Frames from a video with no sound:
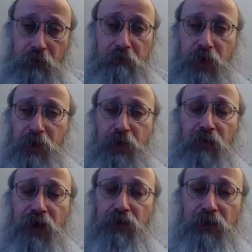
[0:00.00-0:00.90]
Middle
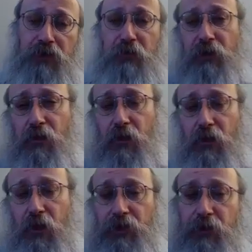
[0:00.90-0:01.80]
ground doesn't mean a
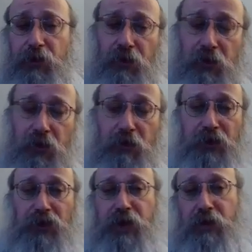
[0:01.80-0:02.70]
little bit here, a little
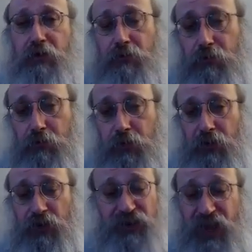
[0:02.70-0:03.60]
bit there.
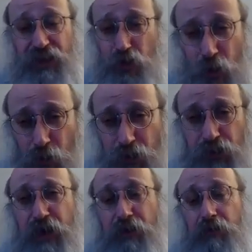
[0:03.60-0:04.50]
It's not only
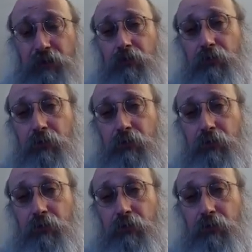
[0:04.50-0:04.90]
that.